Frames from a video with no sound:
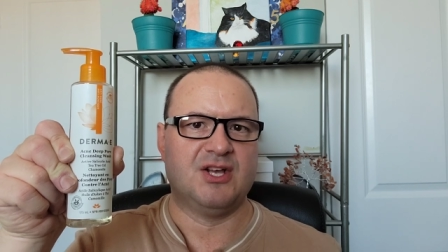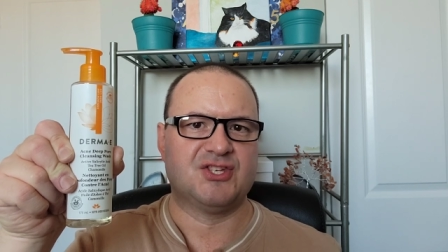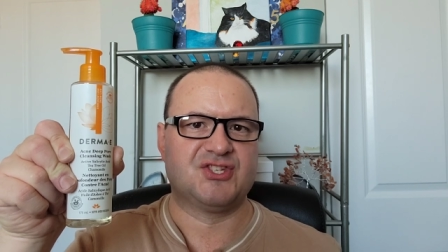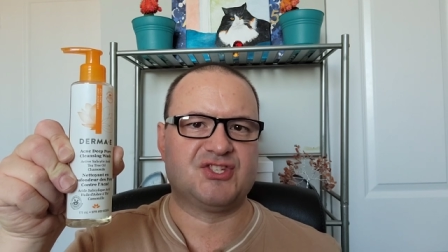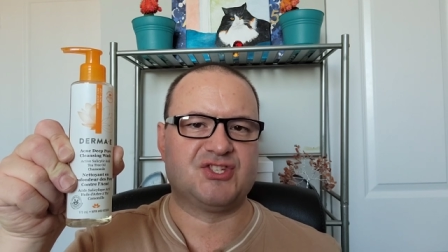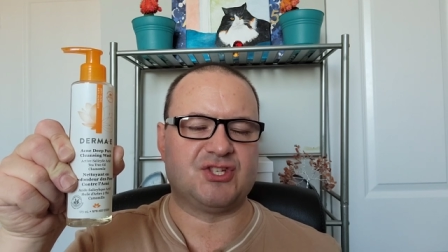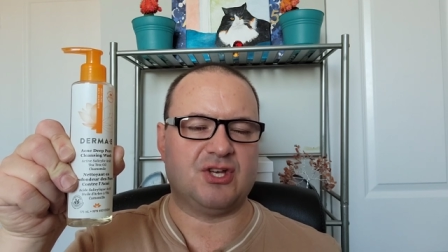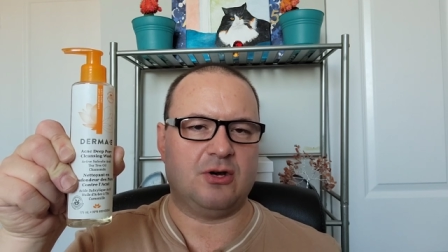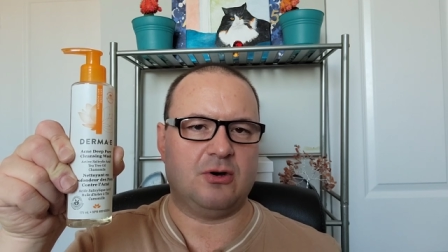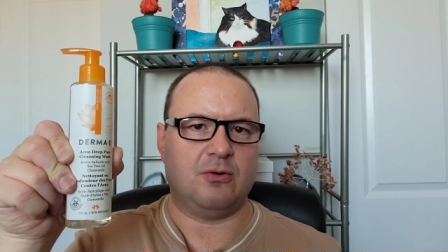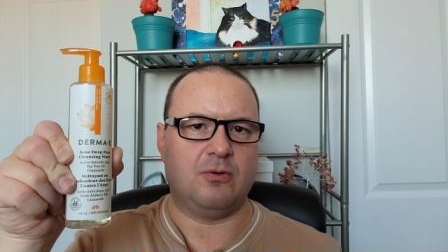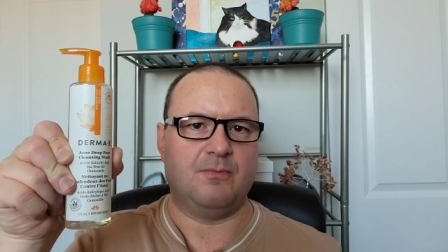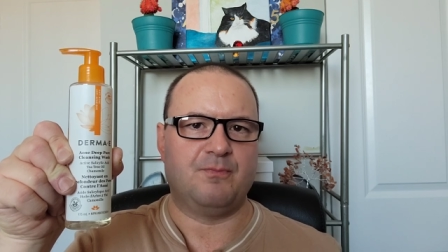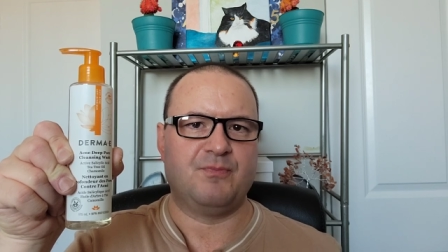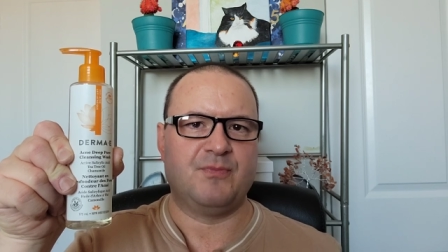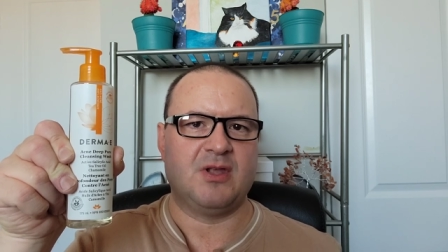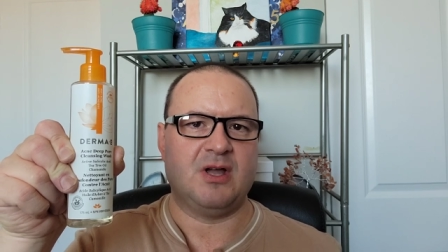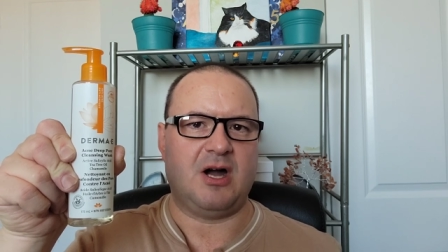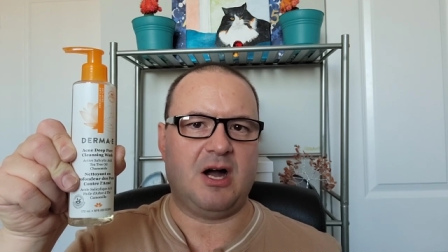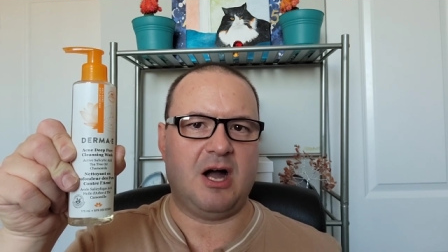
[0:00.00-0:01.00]

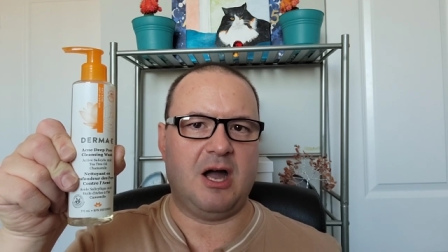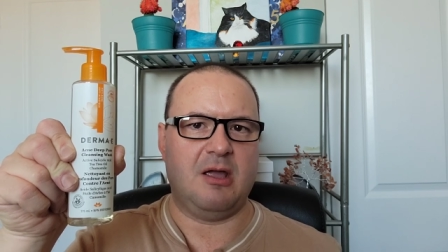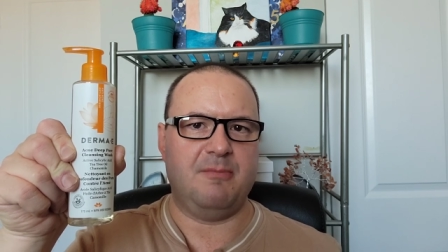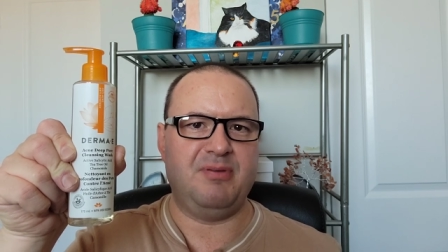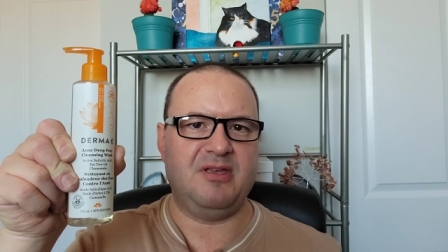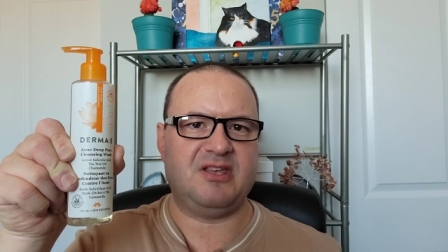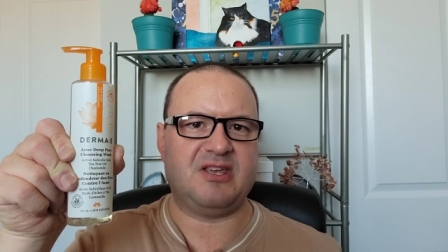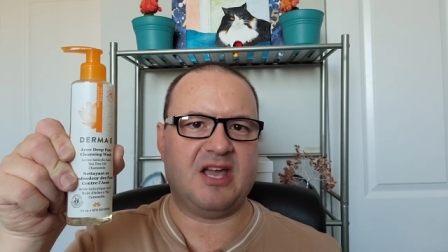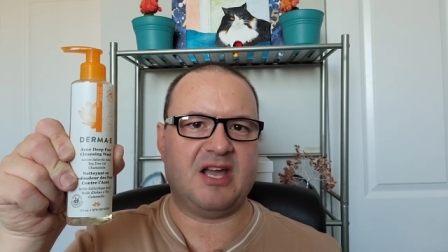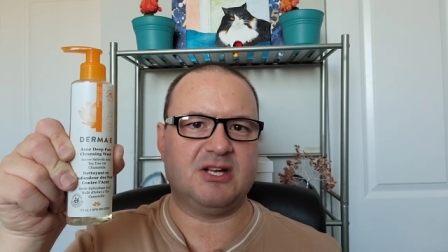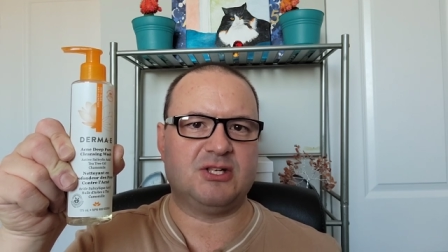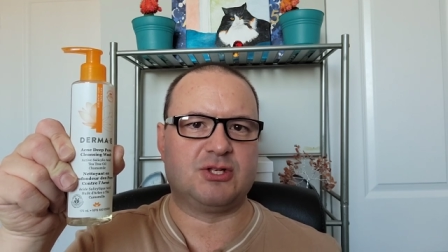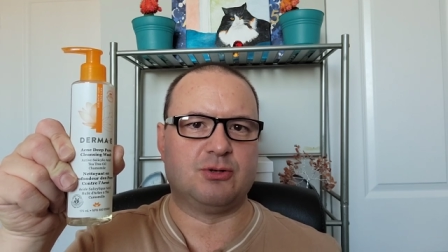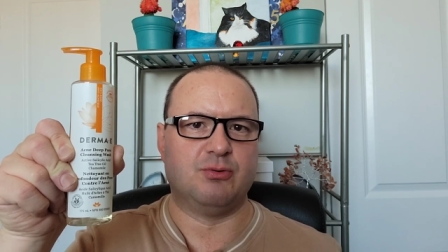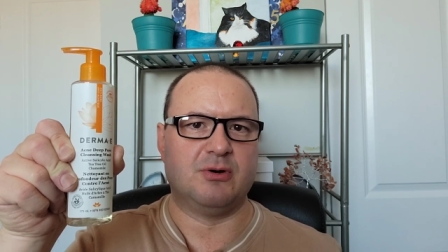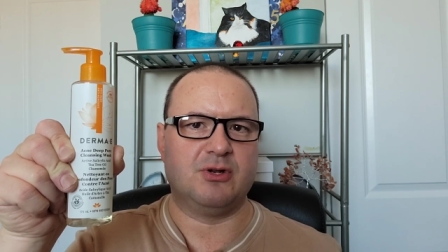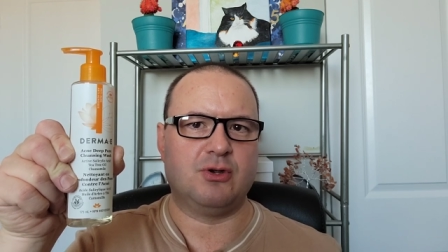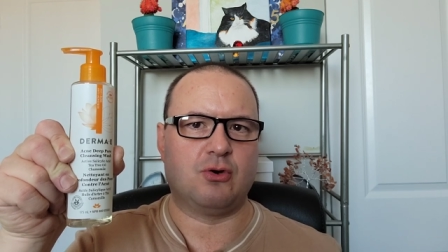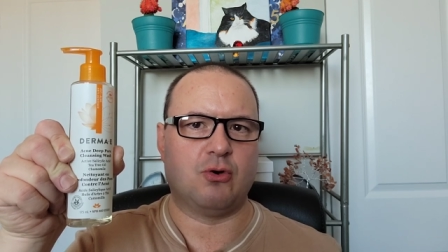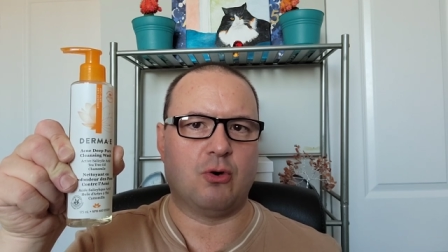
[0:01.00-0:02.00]
So, I began
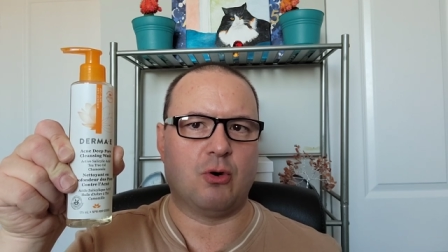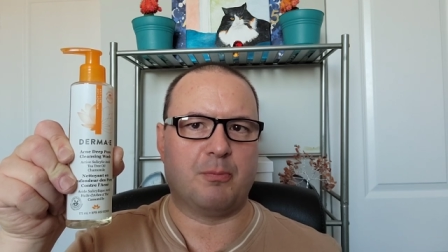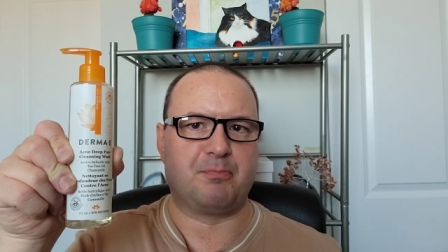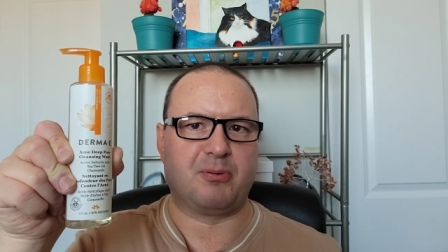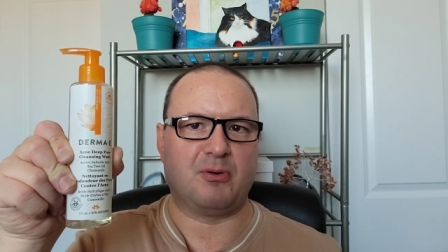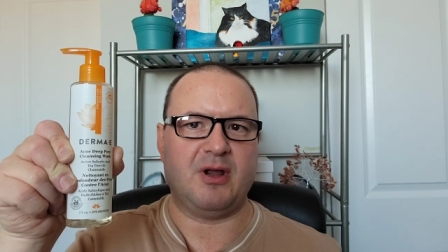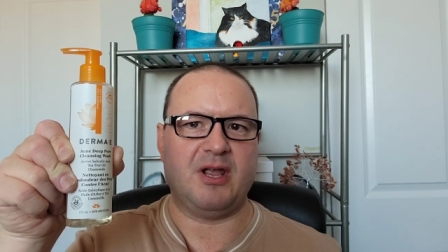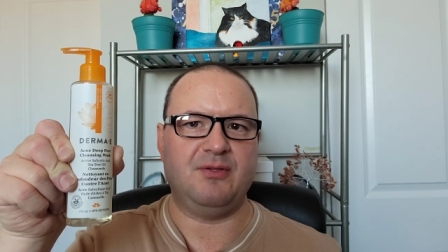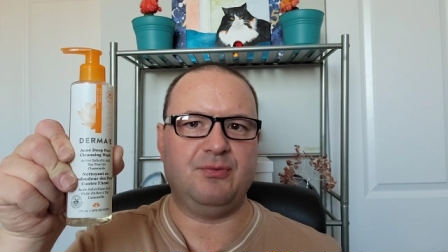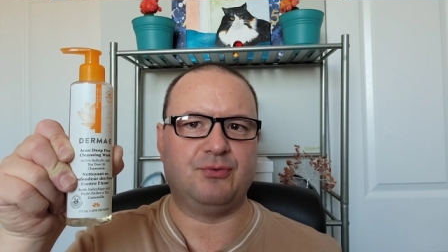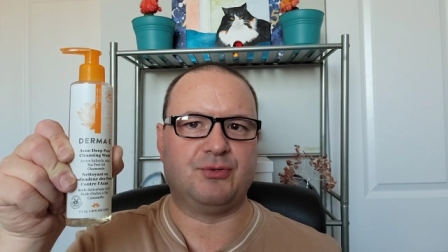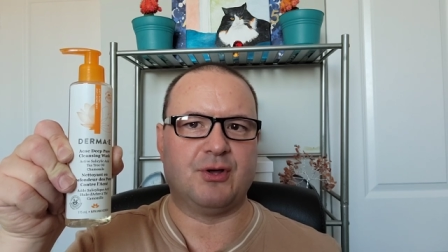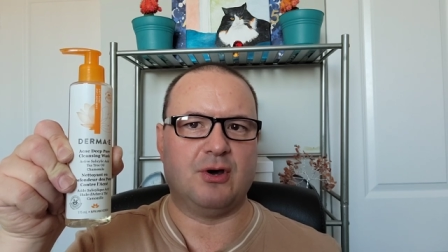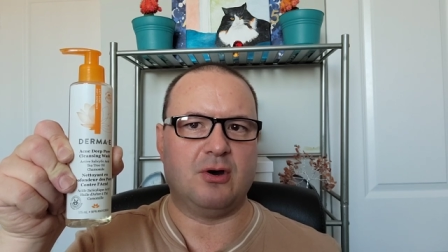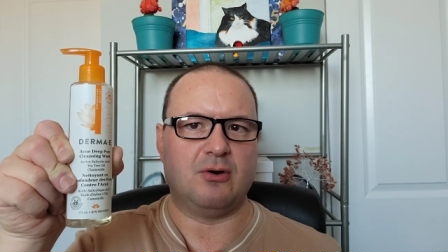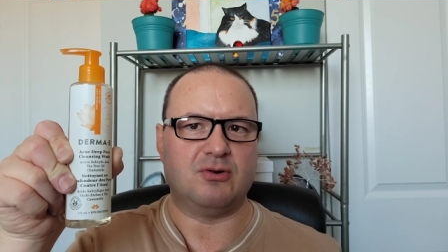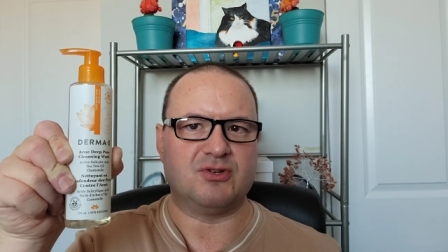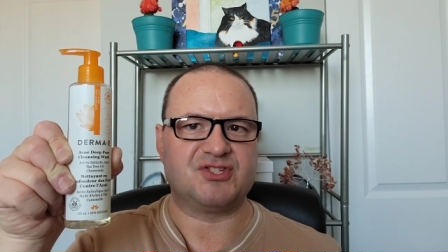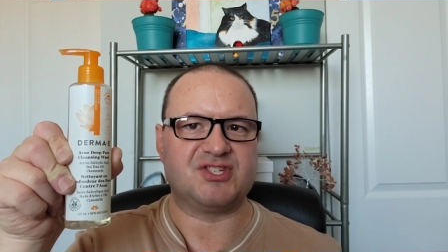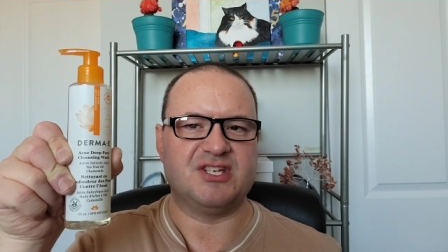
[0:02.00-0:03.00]
to incorporate
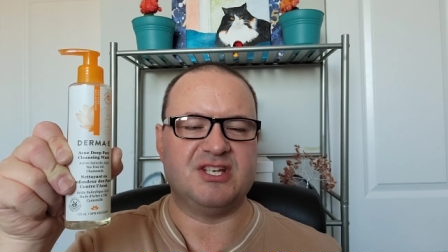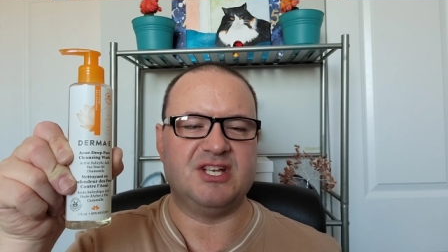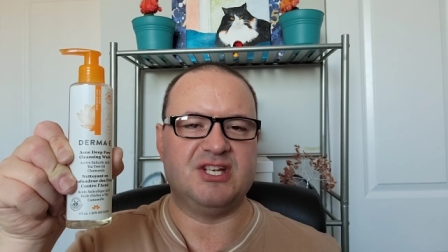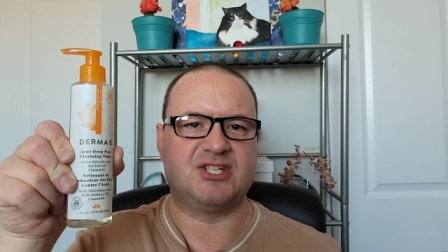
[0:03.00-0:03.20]
those